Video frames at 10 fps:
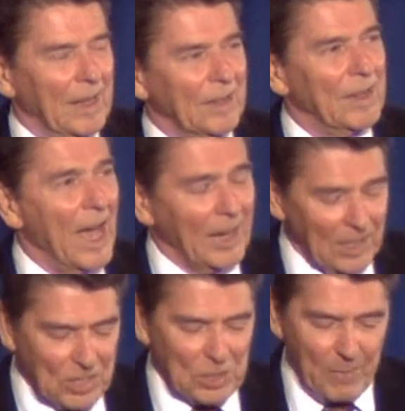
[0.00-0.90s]
And that
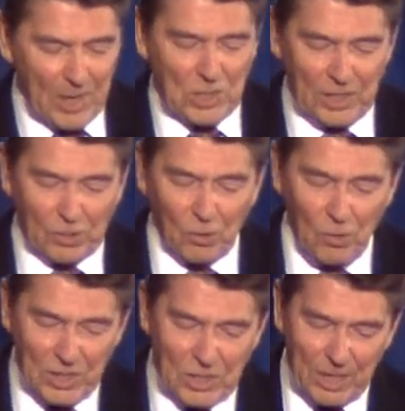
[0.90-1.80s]
is especially
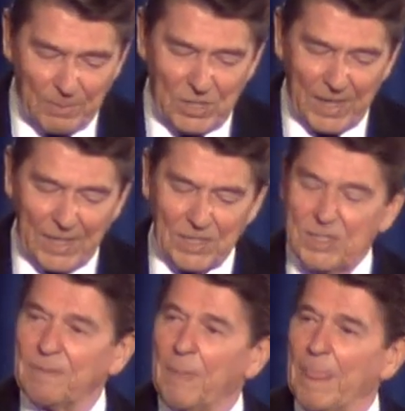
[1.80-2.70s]
true in Jim's
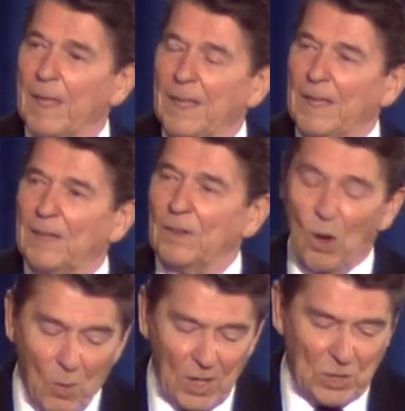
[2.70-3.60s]
case.
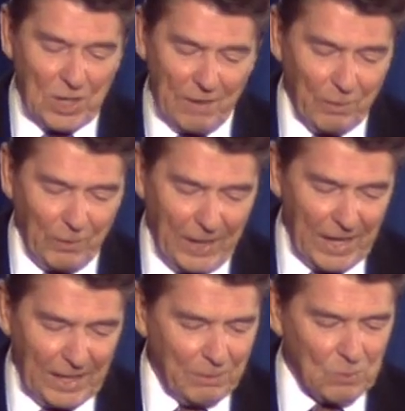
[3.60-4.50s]
No one should ever
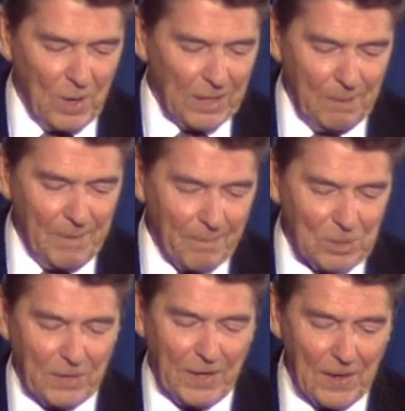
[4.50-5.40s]
forget he was one of the
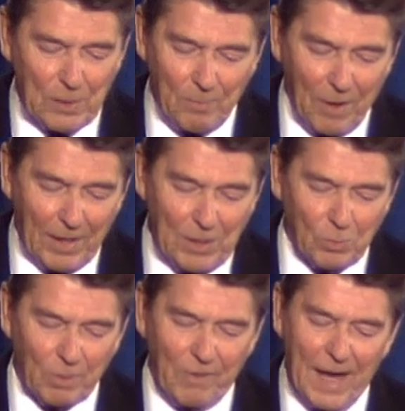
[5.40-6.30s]
members of the other party who
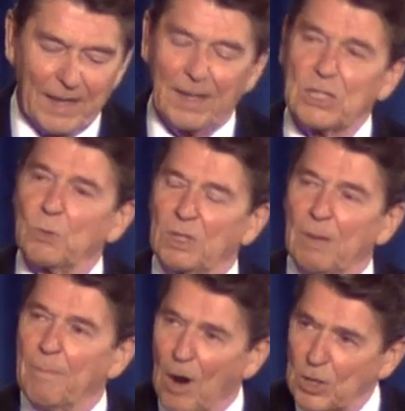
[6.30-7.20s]
provided us with
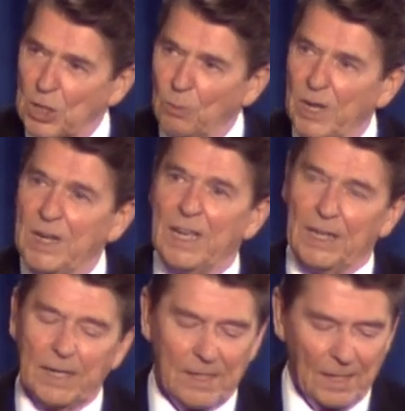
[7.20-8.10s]
the margin we
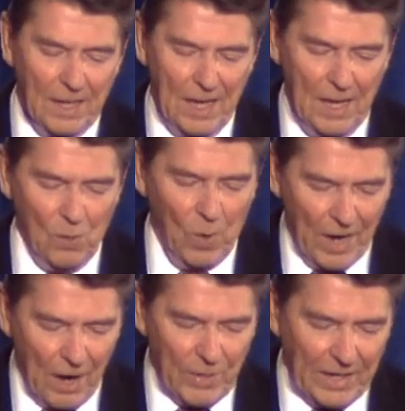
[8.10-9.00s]
needed
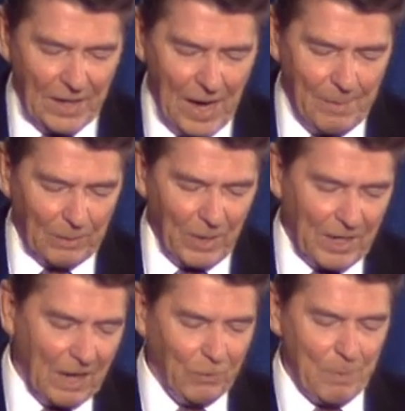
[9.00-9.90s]
when our economic
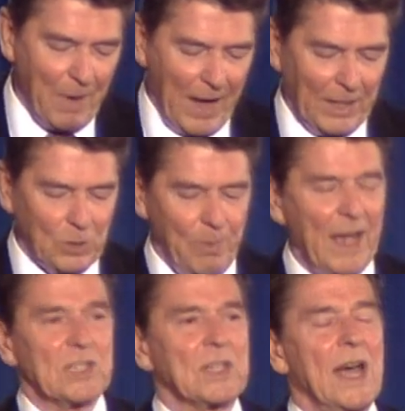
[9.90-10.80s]
recovery package
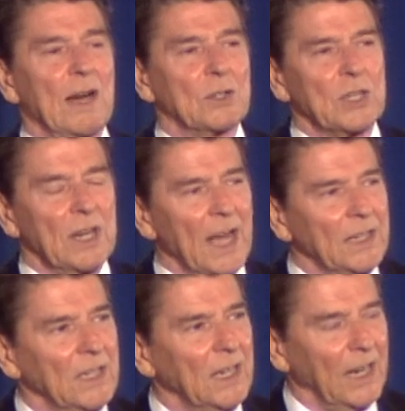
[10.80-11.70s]
passed the House in
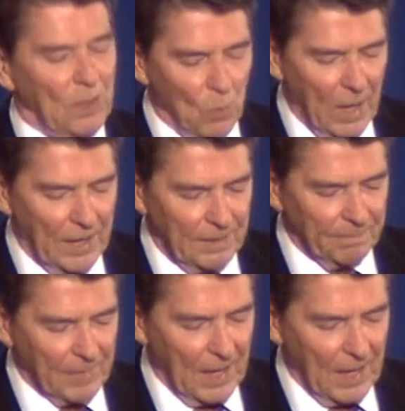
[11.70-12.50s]
nineteen eighty-one.